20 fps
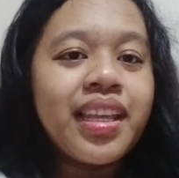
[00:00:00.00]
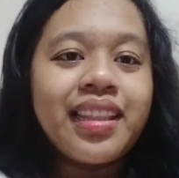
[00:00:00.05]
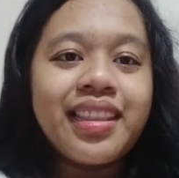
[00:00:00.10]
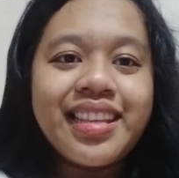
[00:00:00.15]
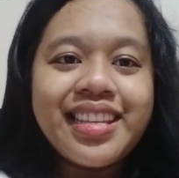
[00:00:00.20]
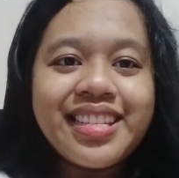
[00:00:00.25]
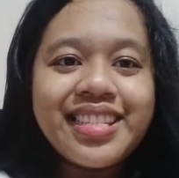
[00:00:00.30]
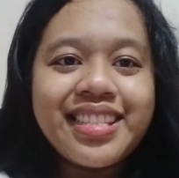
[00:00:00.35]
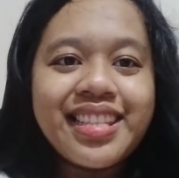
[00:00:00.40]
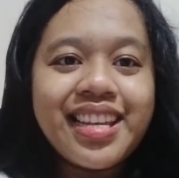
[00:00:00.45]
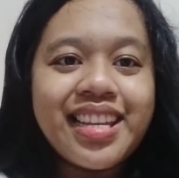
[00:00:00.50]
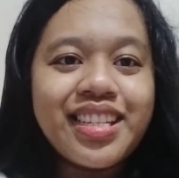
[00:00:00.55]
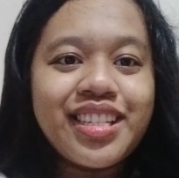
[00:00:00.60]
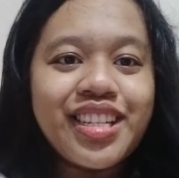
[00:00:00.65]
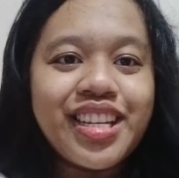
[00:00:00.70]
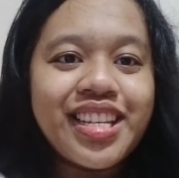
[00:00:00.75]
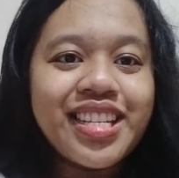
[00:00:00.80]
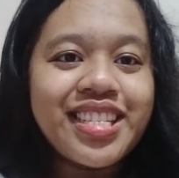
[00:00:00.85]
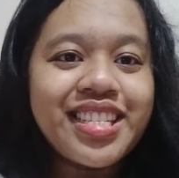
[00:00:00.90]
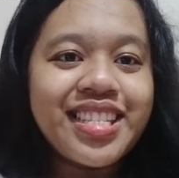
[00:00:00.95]
These
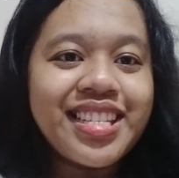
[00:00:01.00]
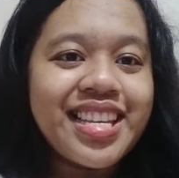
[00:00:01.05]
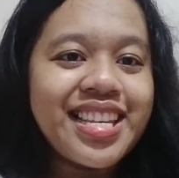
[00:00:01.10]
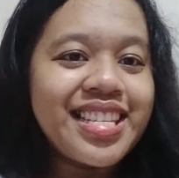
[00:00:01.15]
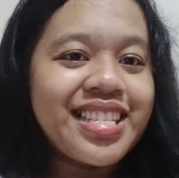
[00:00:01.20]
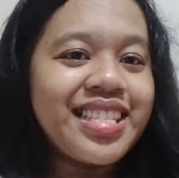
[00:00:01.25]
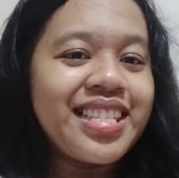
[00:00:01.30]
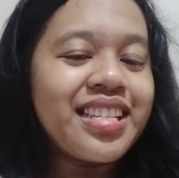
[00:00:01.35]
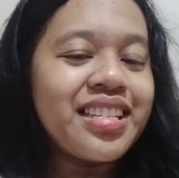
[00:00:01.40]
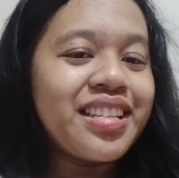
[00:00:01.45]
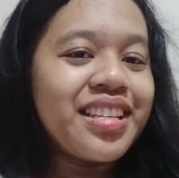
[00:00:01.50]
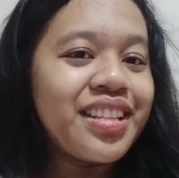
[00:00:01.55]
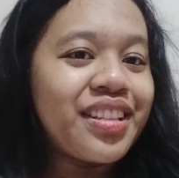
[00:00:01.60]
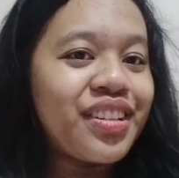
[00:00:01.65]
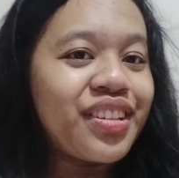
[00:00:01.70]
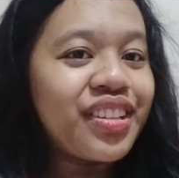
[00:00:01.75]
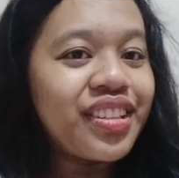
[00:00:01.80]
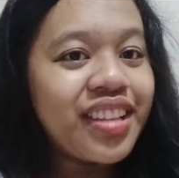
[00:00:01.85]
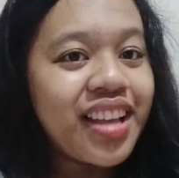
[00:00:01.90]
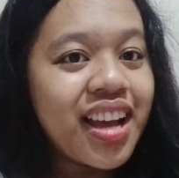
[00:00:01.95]
stages is the
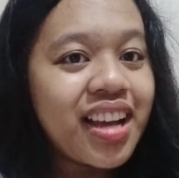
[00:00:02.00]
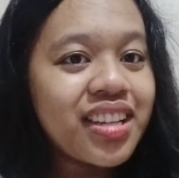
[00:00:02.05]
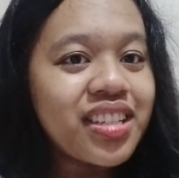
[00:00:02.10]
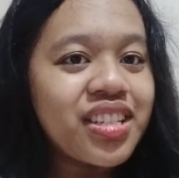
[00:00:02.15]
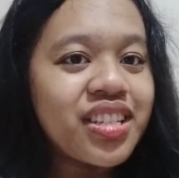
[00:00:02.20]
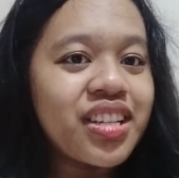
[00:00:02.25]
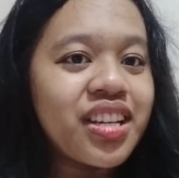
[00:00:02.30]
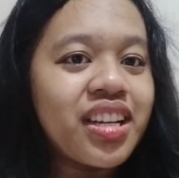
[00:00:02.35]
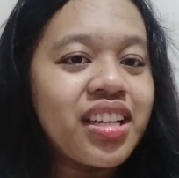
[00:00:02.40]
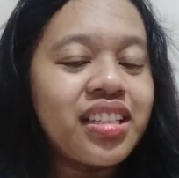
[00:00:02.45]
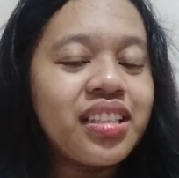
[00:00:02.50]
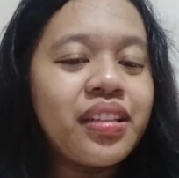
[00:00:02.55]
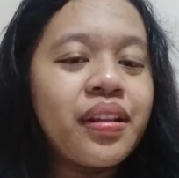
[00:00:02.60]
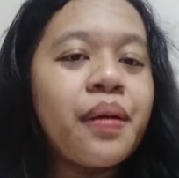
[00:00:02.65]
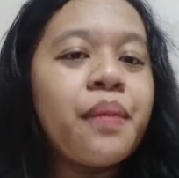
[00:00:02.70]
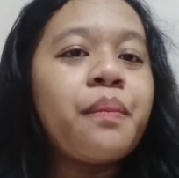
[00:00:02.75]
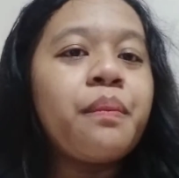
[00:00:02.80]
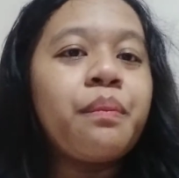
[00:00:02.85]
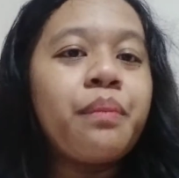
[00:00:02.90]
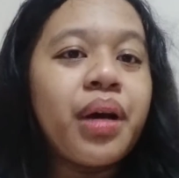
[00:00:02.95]
introduction,
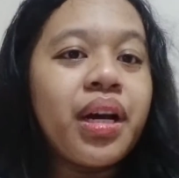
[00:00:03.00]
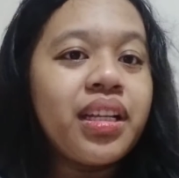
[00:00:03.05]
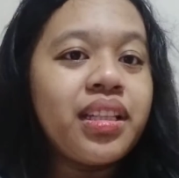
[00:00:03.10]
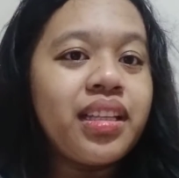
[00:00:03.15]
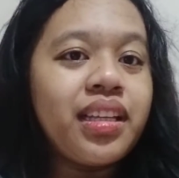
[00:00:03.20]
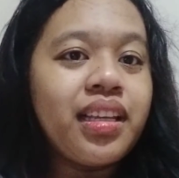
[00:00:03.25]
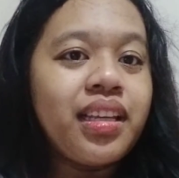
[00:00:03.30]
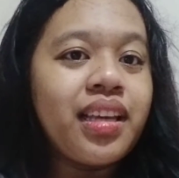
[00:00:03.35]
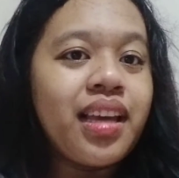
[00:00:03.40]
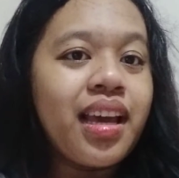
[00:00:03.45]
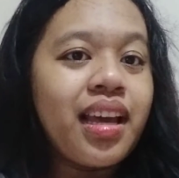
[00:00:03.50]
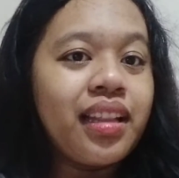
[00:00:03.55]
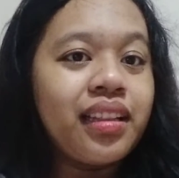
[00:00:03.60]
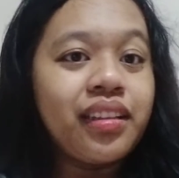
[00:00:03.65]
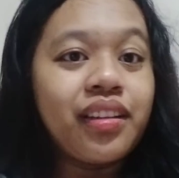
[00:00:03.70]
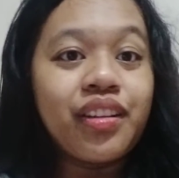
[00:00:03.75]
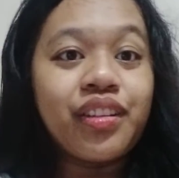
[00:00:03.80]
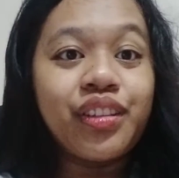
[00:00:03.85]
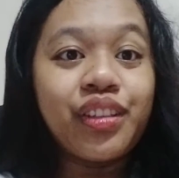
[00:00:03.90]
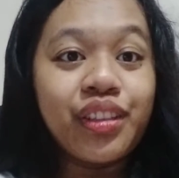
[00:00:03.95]
body, and
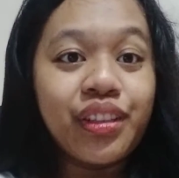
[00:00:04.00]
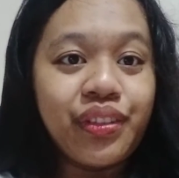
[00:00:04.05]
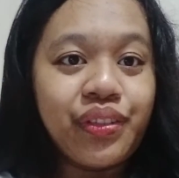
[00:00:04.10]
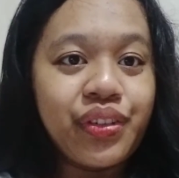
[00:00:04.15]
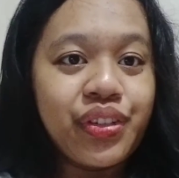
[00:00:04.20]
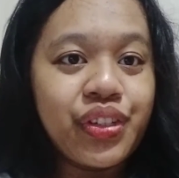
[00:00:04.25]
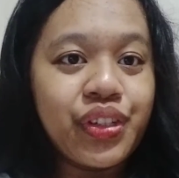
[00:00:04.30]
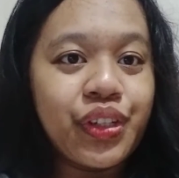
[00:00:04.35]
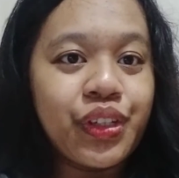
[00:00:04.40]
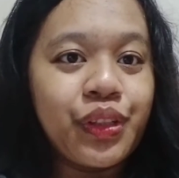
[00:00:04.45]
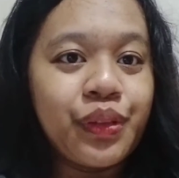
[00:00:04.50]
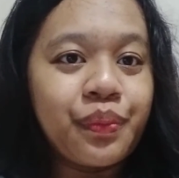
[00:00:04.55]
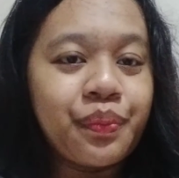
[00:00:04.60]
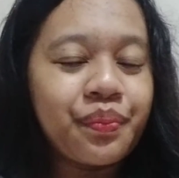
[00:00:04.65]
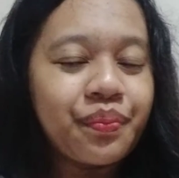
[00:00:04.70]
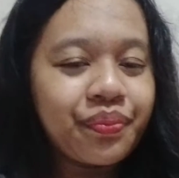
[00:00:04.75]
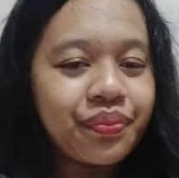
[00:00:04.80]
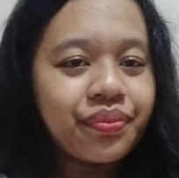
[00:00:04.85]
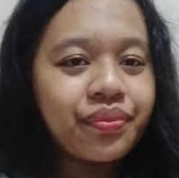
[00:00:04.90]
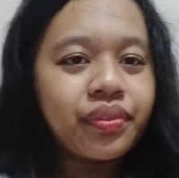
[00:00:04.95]
conclusion.
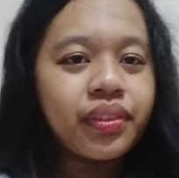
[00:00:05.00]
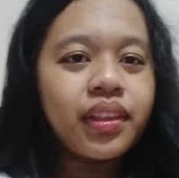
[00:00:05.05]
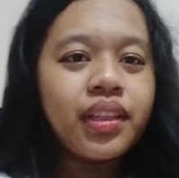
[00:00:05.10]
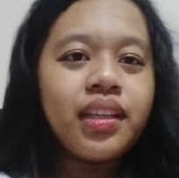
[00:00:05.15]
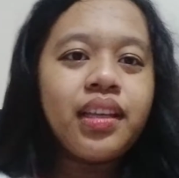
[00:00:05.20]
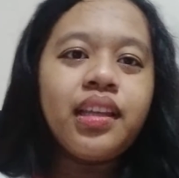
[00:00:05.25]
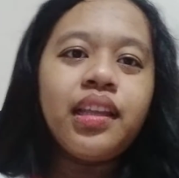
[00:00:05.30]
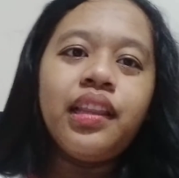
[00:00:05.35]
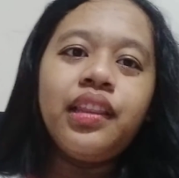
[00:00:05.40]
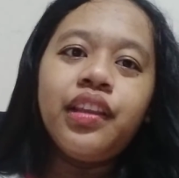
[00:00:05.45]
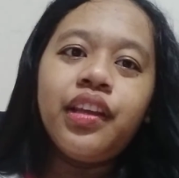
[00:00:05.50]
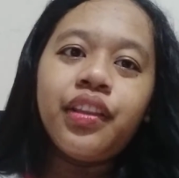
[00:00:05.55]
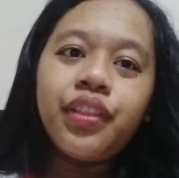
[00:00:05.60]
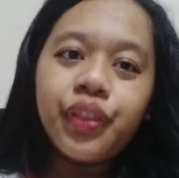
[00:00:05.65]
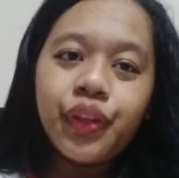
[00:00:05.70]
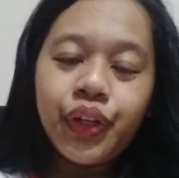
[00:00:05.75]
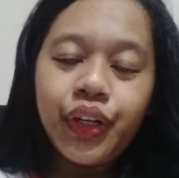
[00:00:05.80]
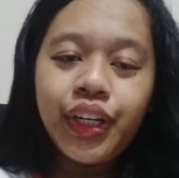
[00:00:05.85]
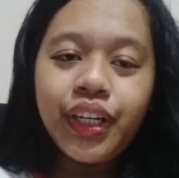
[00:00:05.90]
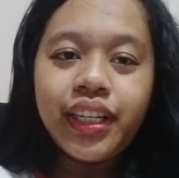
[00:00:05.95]
The
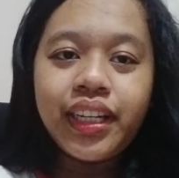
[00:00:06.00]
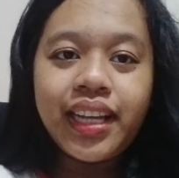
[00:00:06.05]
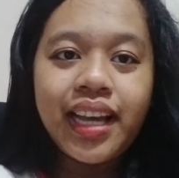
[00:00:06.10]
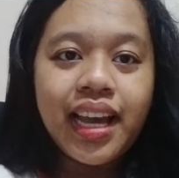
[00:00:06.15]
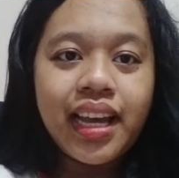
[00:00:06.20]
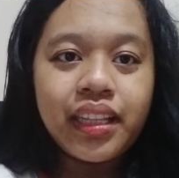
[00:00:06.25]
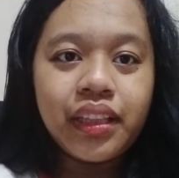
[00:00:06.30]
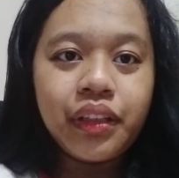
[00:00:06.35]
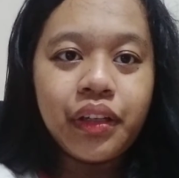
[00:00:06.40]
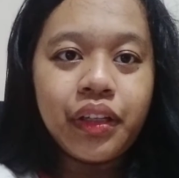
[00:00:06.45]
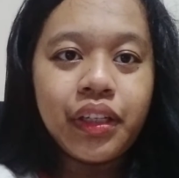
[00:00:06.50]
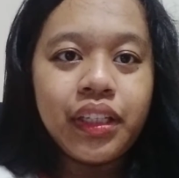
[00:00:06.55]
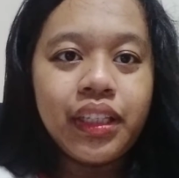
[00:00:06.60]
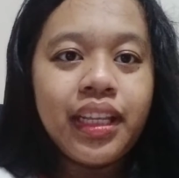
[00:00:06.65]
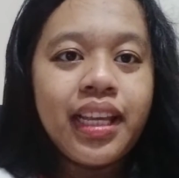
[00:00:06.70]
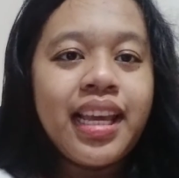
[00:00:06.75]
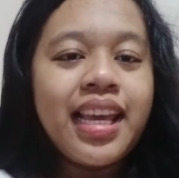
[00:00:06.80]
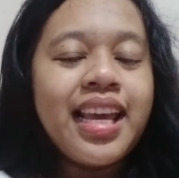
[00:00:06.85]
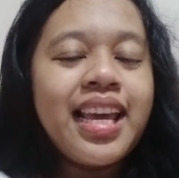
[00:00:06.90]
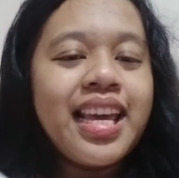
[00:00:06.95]
third
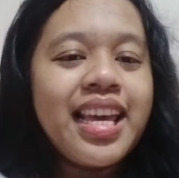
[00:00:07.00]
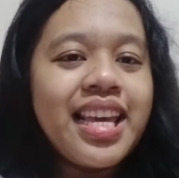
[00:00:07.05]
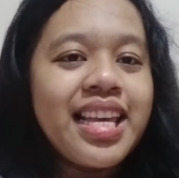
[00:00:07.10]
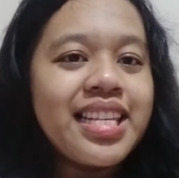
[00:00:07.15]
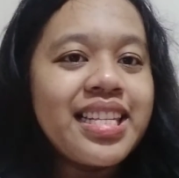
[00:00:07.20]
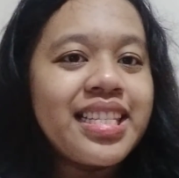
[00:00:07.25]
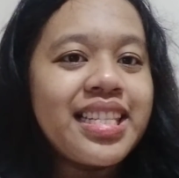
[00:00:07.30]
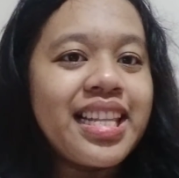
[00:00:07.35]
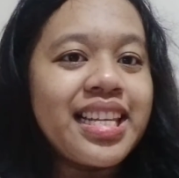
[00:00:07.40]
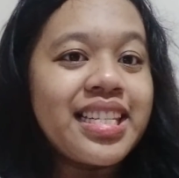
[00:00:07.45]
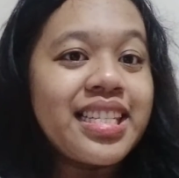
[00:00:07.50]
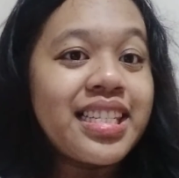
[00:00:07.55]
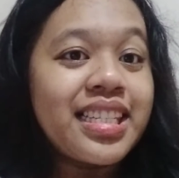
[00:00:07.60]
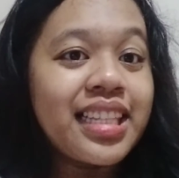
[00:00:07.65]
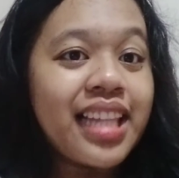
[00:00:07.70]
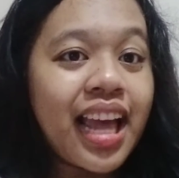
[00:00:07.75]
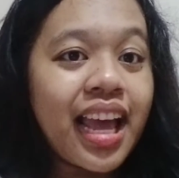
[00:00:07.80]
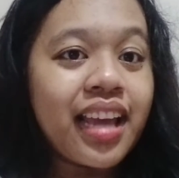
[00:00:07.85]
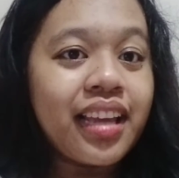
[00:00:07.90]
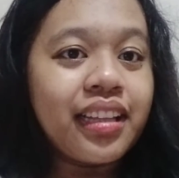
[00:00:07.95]
canon is the
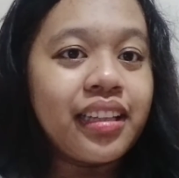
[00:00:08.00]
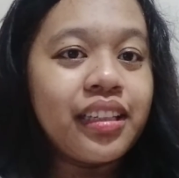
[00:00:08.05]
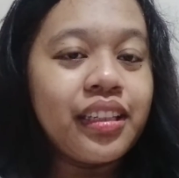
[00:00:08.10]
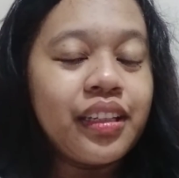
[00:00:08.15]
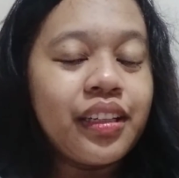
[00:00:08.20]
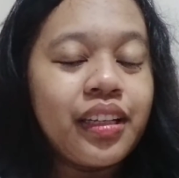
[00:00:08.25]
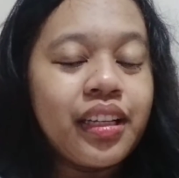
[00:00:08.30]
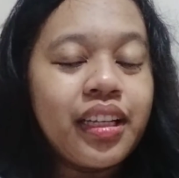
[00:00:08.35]
style.